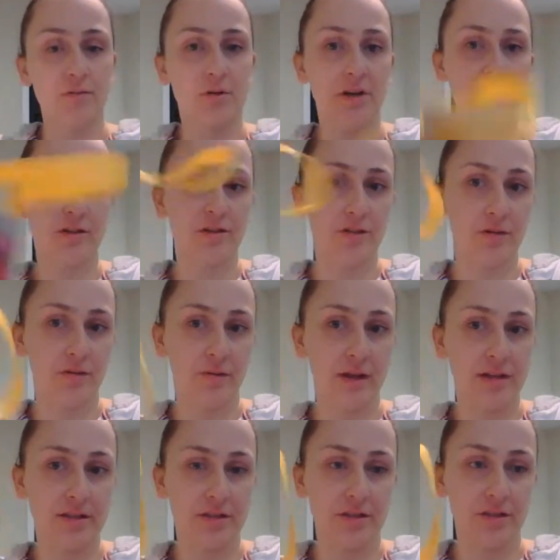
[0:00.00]
what you'll do
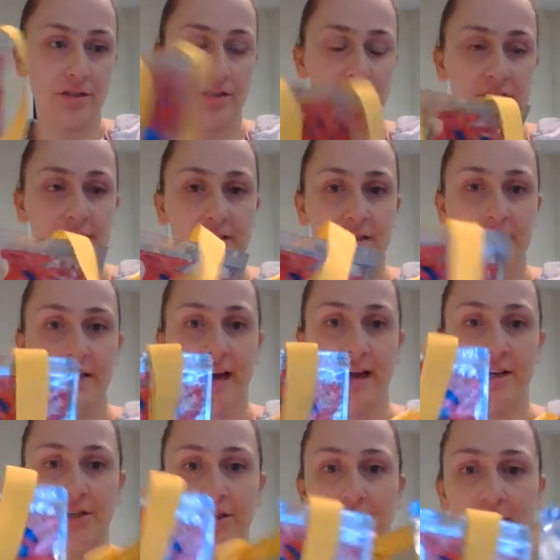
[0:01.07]
is you'll just
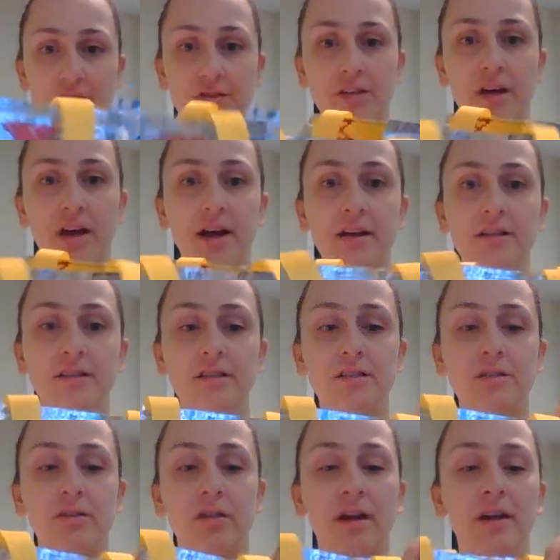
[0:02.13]
attach the other sides
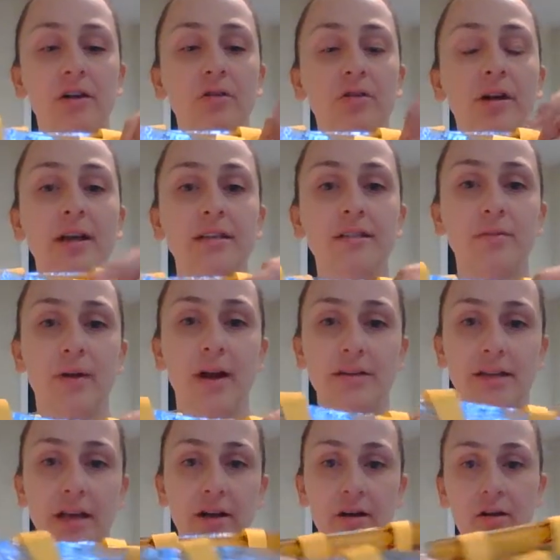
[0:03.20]
so that it creates a
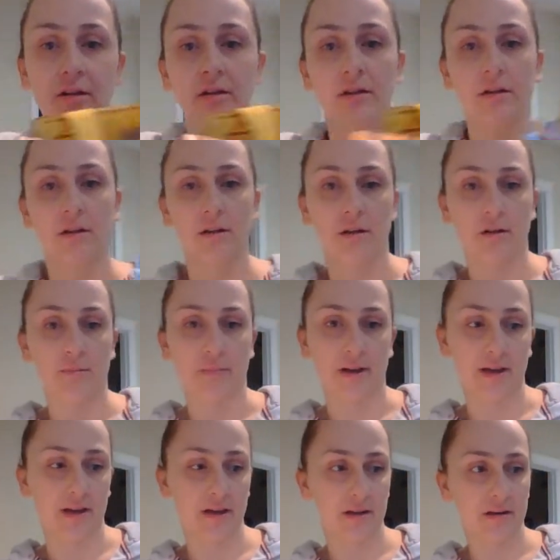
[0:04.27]
rectangle
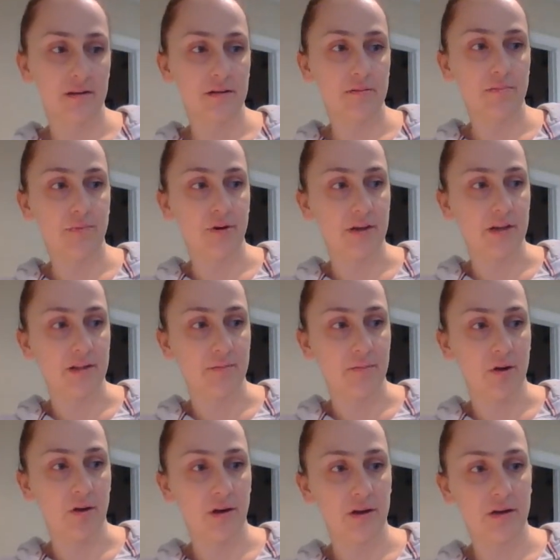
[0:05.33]
by putting them
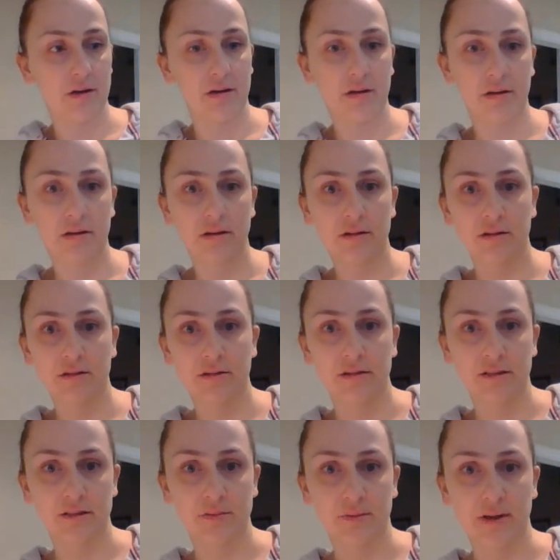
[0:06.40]
on
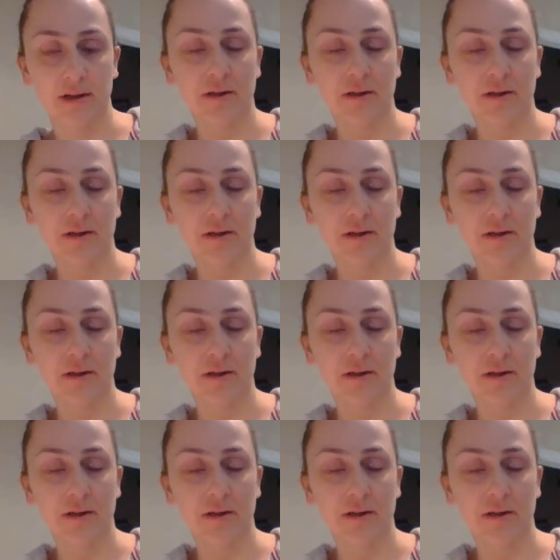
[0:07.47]
this way